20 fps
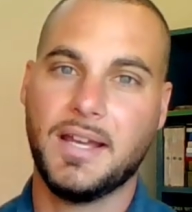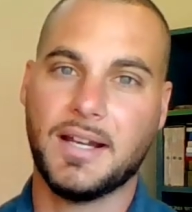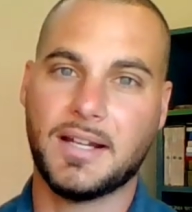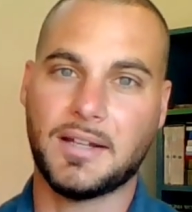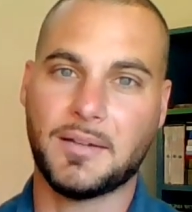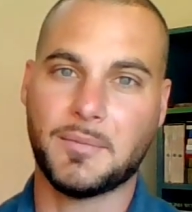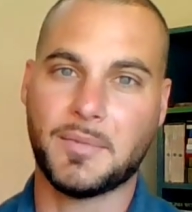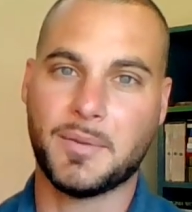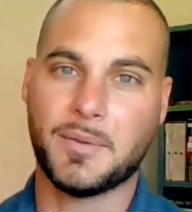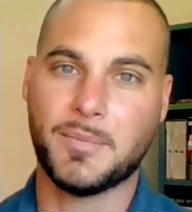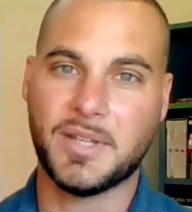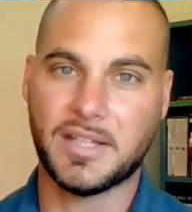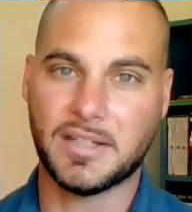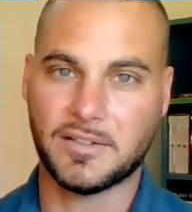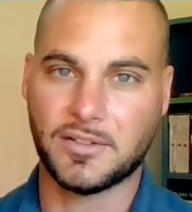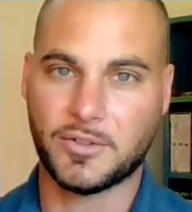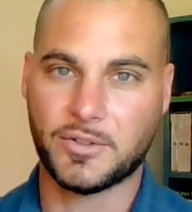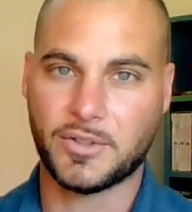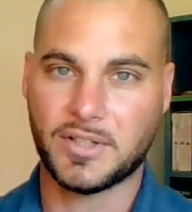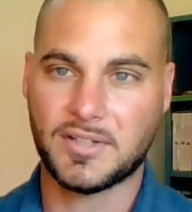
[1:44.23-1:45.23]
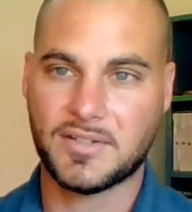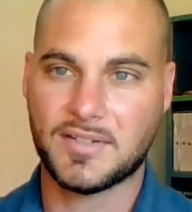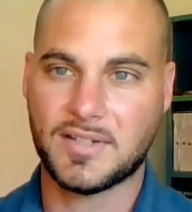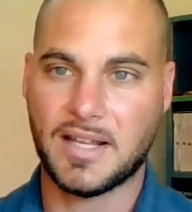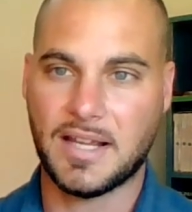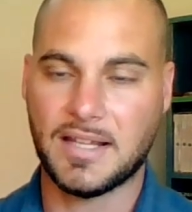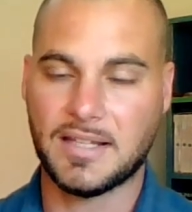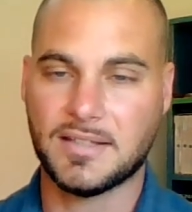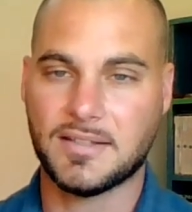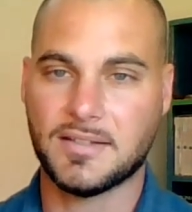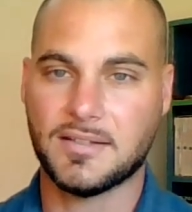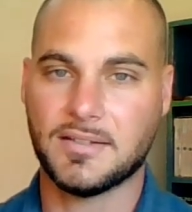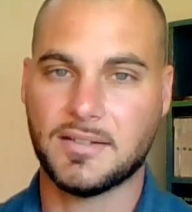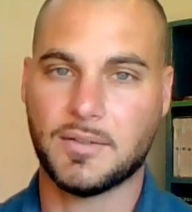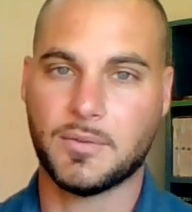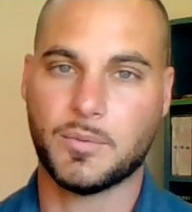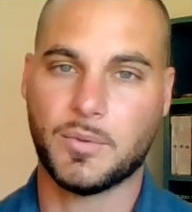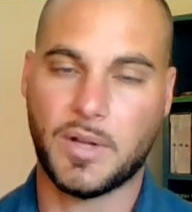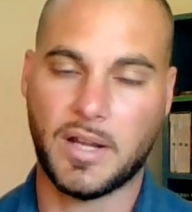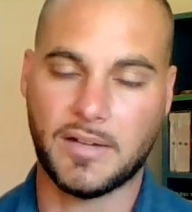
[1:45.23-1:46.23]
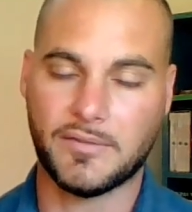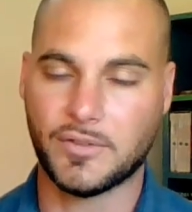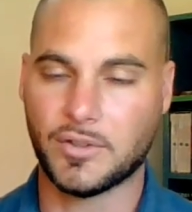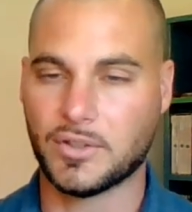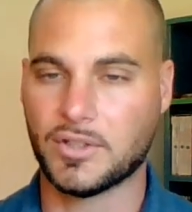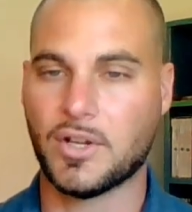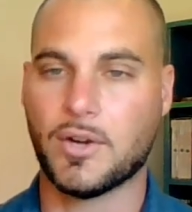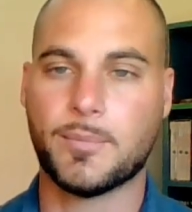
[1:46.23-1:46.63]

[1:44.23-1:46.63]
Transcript: um, the Beacon Learning site. I've only